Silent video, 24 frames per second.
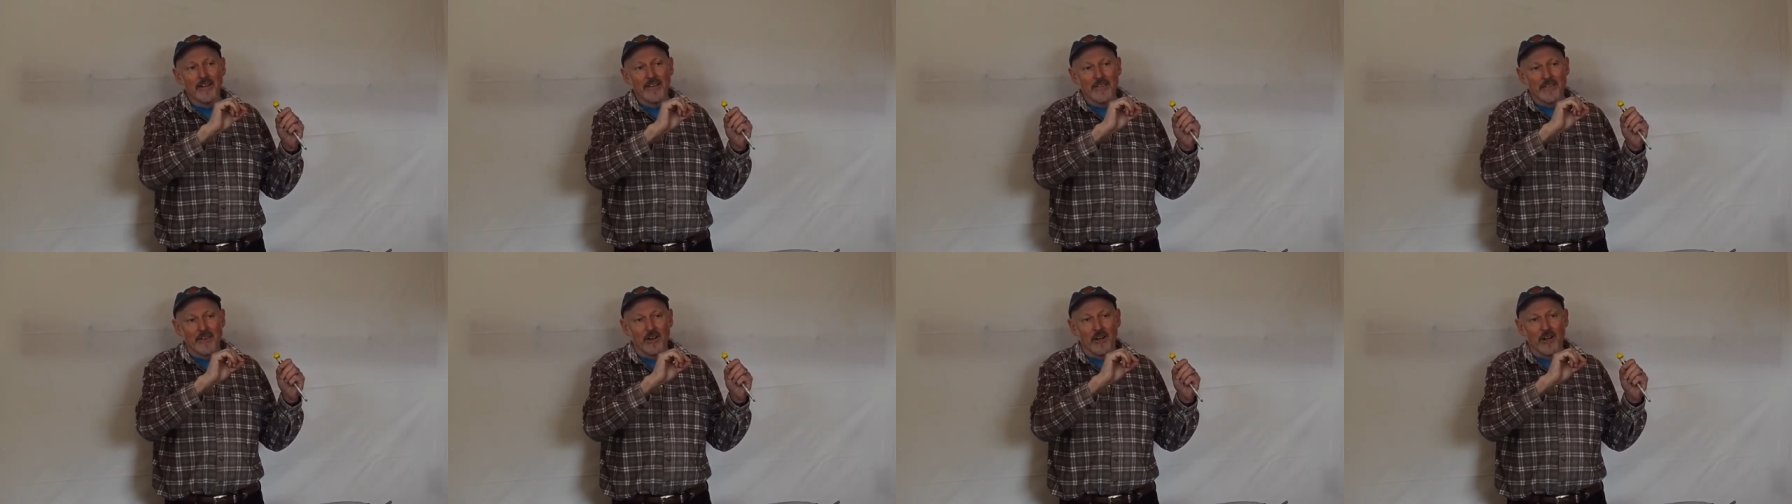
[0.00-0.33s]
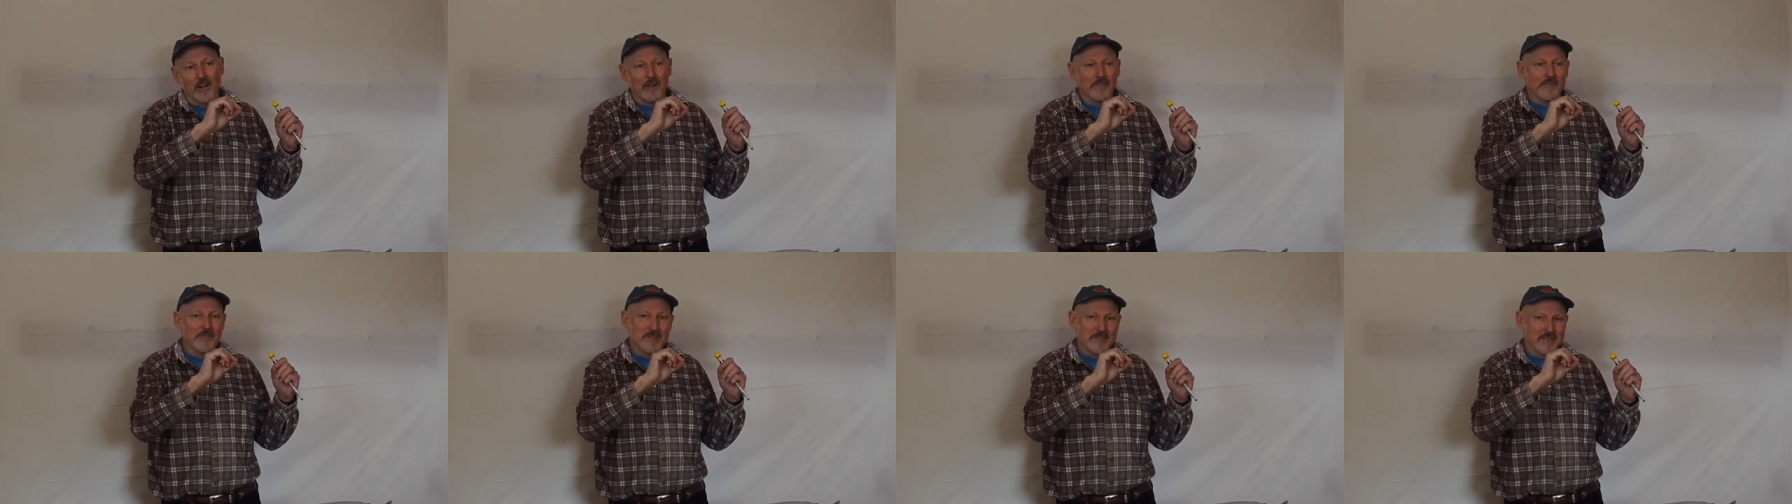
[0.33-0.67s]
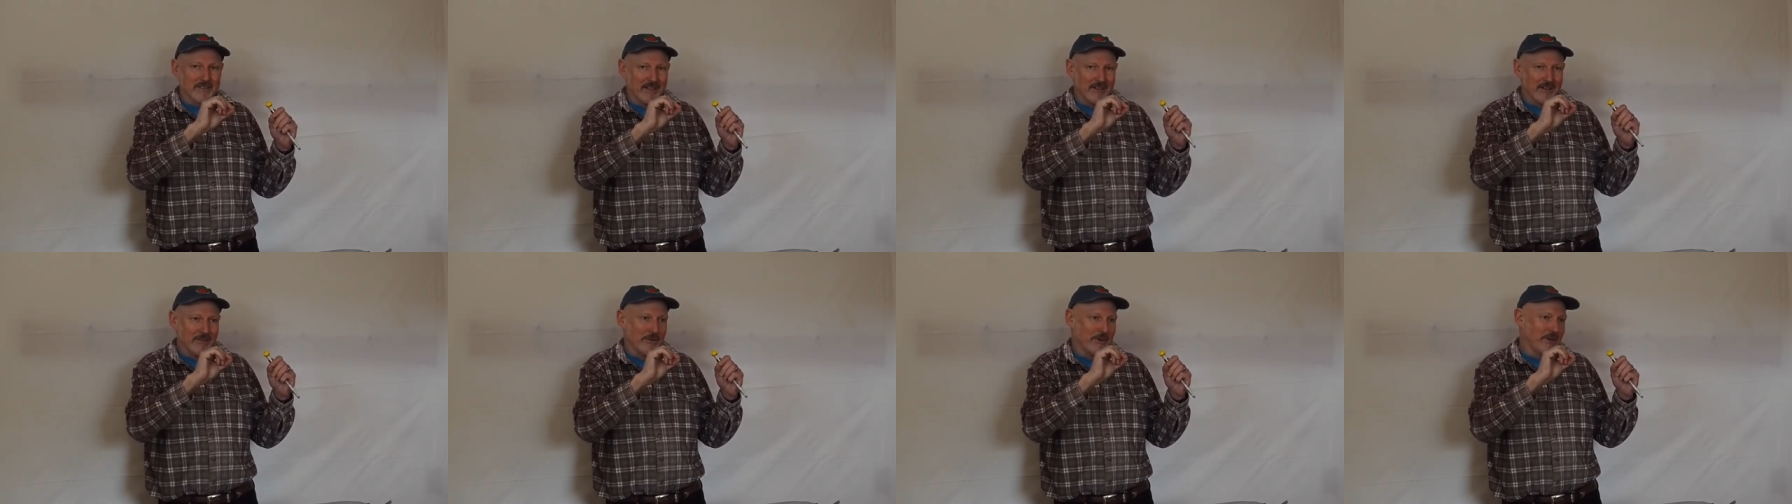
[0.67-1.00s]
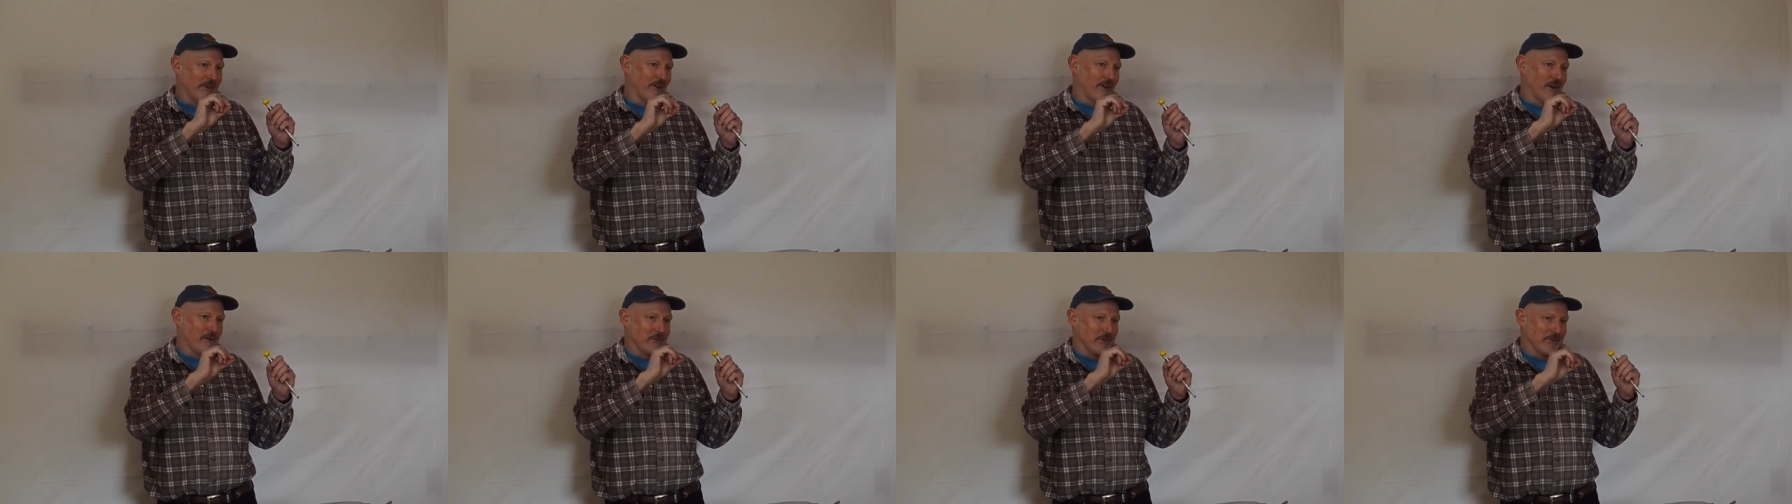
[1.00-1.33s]
And all of a sudden, when
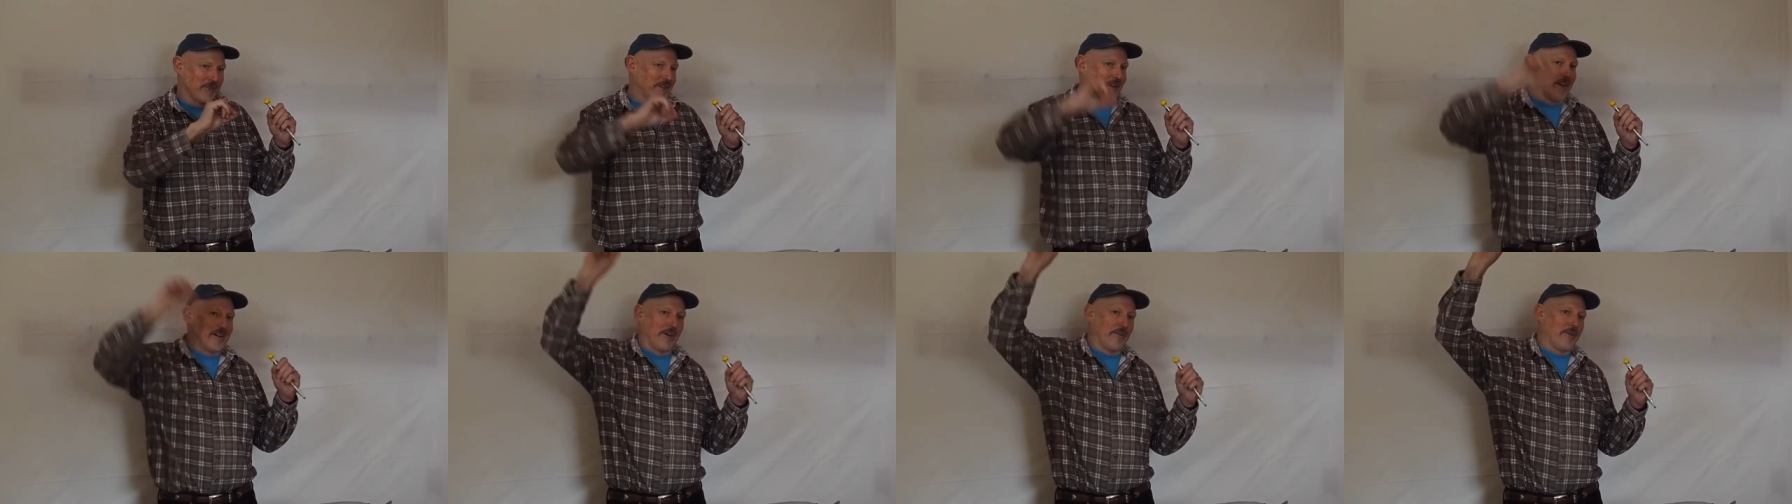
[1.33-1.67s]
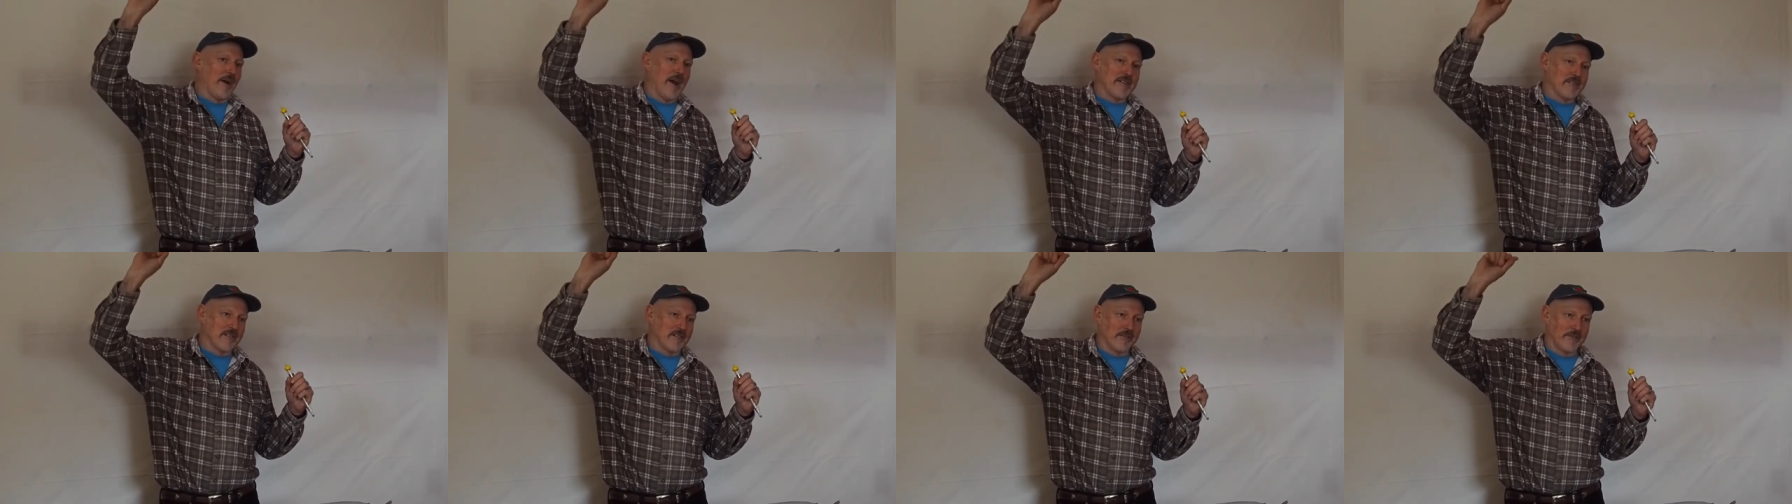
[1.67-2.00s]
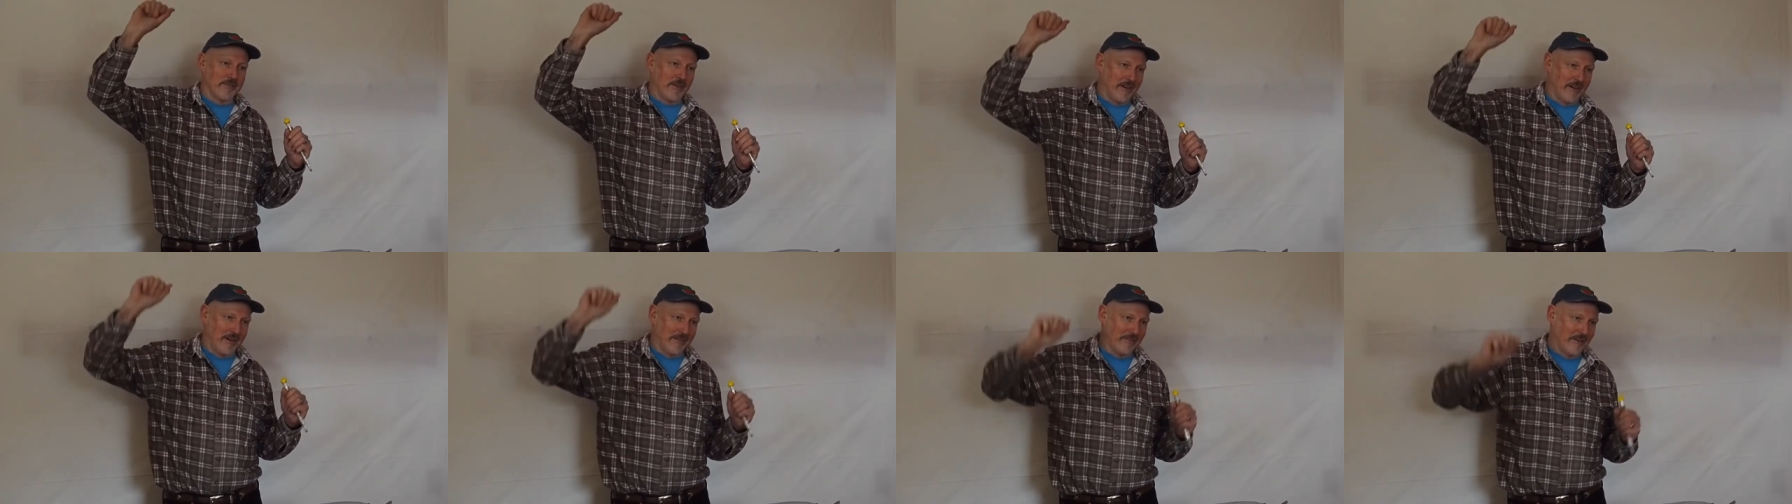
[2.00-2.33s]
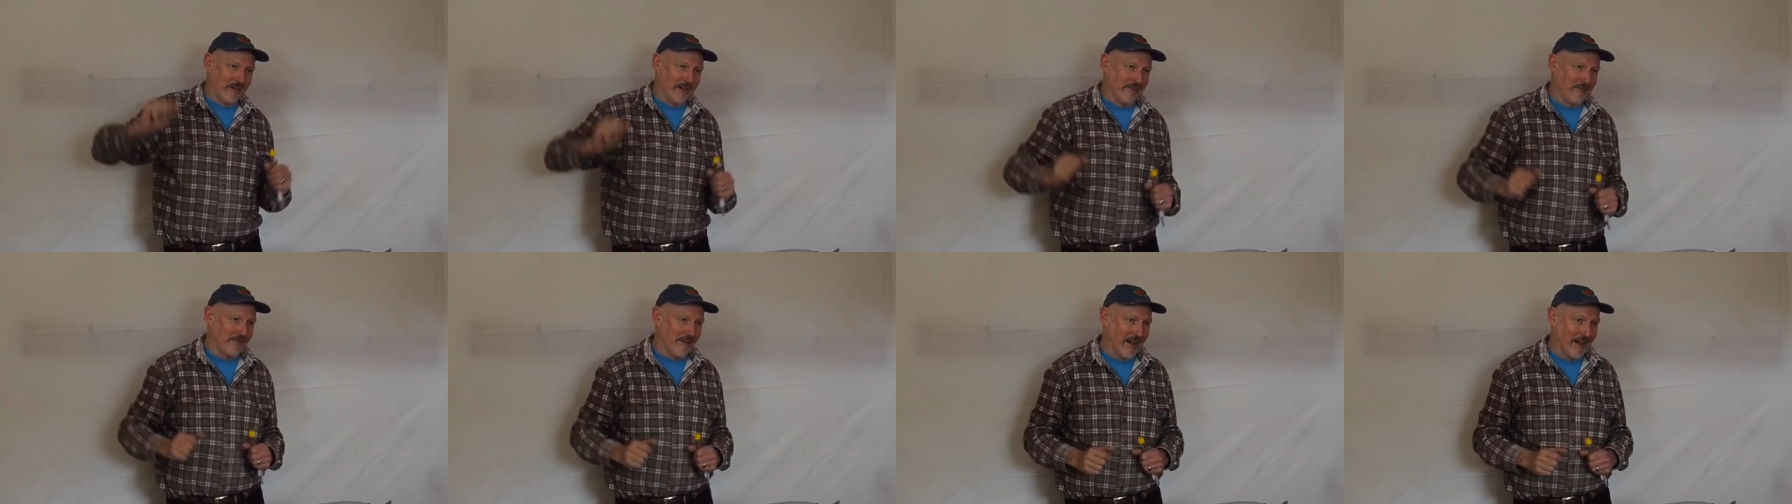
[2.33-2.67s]
you're almost there, it rises very,
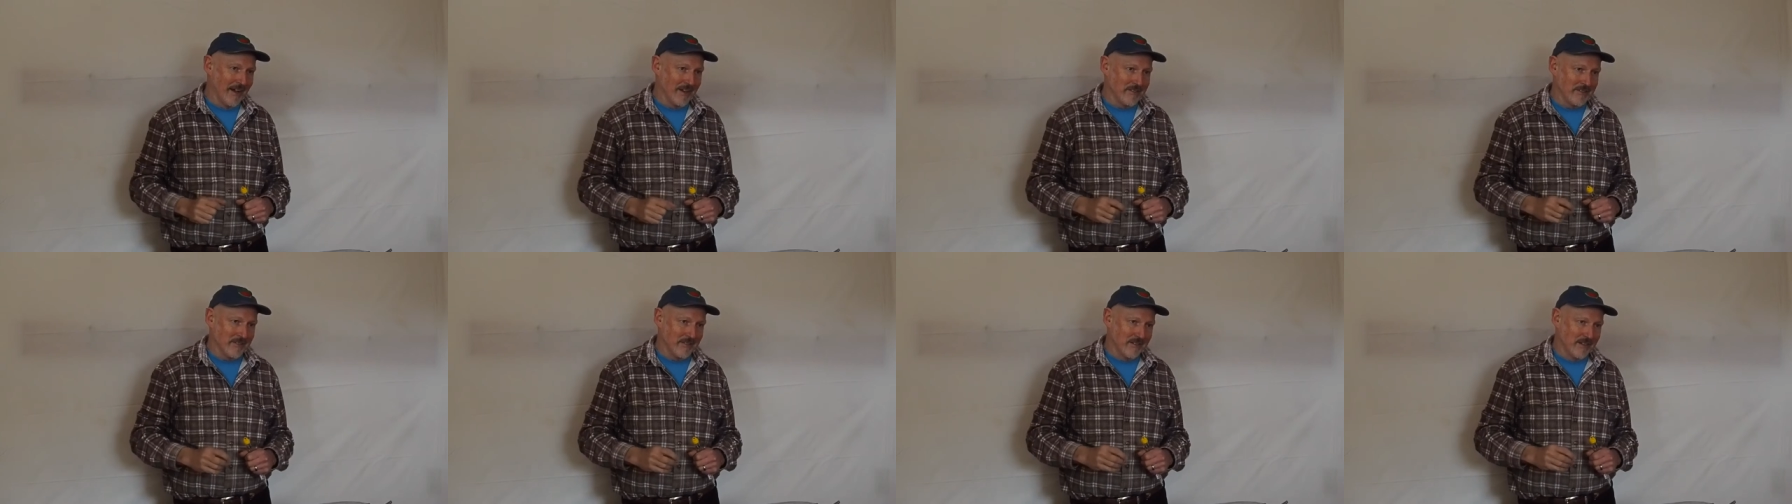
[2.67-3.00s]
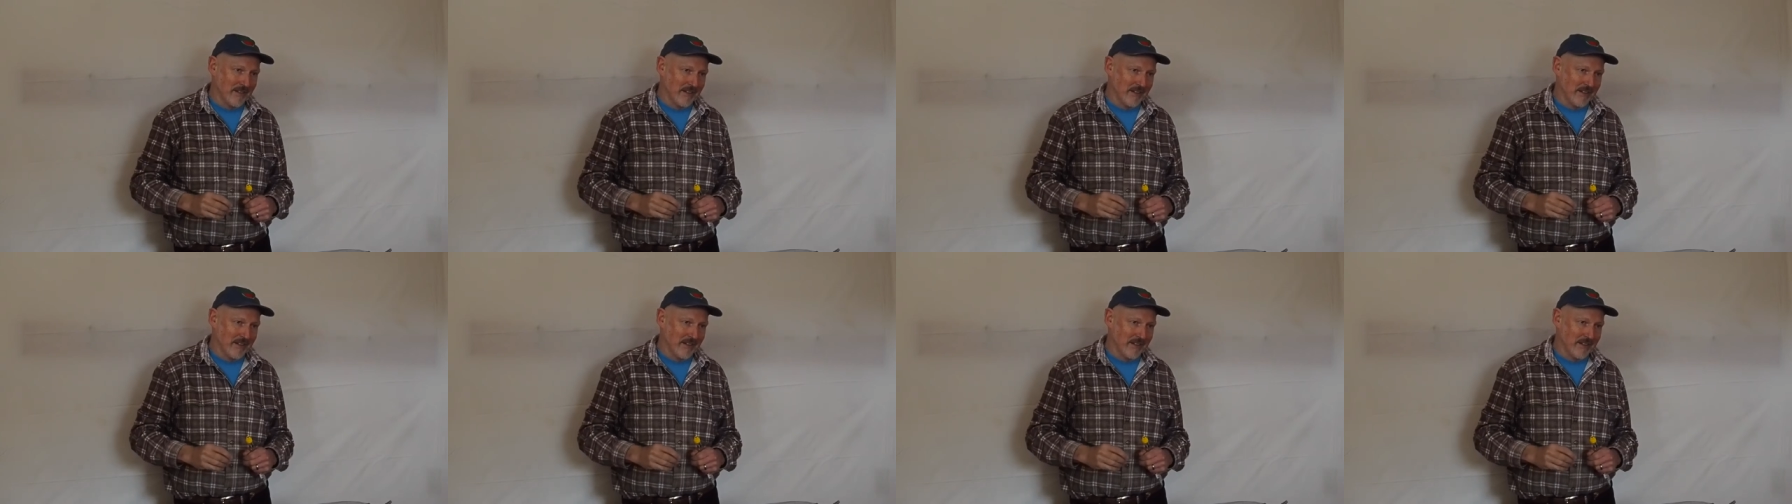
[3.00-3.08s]
very fast.